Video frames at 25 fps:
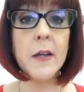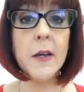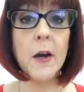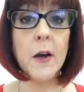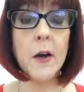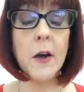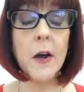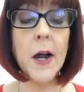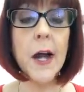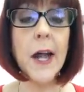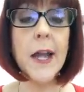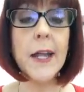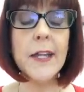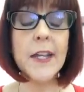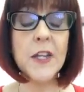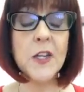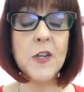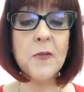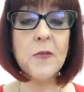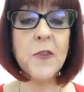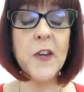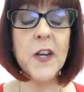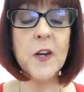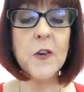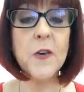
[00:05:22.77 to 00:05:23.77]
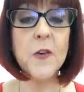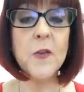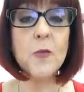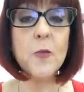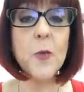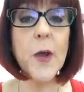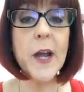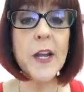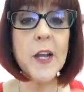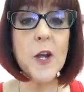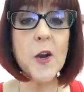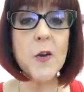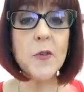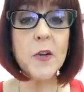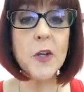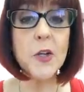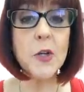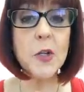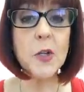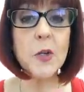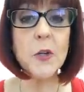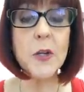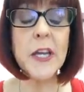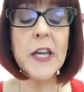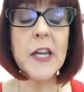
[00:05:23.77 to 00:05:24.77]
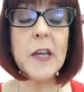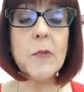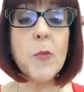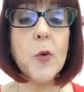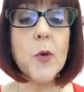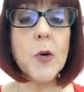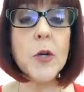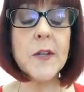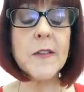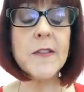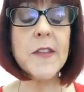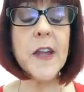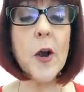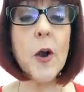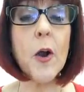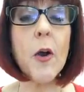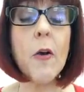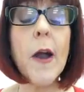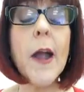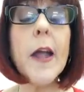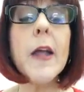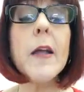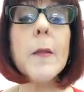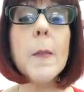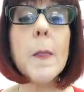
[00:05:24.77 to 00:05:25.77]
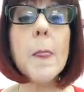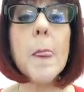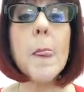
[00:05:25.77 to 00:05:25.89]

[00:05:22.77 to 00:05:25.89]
All right, get your fingers ready over your little keyboards there, all right?